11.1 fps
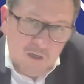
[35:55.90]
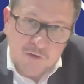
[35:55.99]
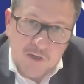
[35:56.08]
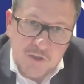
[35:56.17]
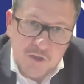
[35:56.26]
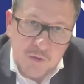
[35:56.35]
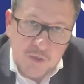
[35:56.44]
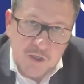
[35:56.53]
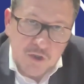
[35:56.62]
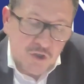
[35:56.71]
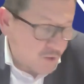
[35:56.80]
Defendants don't
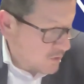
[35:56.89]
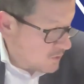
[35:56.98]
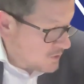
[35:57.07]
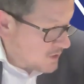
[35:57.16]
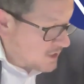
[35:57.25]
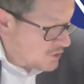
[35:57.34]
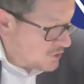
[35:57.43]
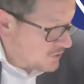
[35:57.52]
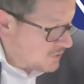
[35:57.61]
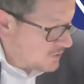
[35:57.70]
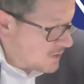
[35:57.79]
need to show
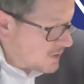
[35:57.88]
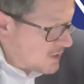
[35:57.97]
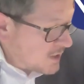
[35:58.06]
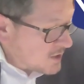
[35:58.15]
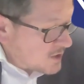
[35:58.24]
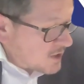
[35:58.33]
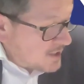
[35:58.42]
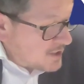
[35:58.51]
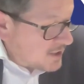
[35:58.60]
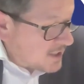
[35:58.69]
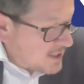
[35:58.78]
causation.
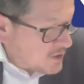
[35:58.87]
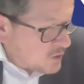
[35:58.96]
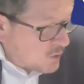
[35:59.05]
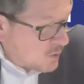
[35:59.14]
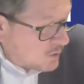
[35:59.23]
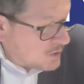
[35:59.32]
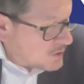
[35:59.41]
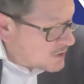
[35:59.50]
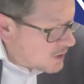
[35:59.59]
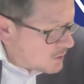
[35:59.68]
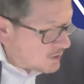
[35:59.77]
Cited a case called
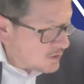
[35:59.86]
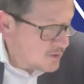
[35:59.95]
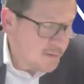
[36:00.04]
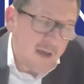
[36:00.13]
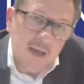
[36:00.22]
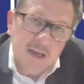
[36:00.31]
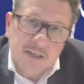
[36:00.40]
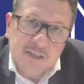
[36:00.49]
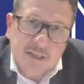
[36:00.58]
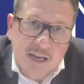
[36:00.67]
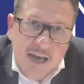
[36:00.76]
Total
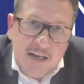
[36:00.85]
Spares and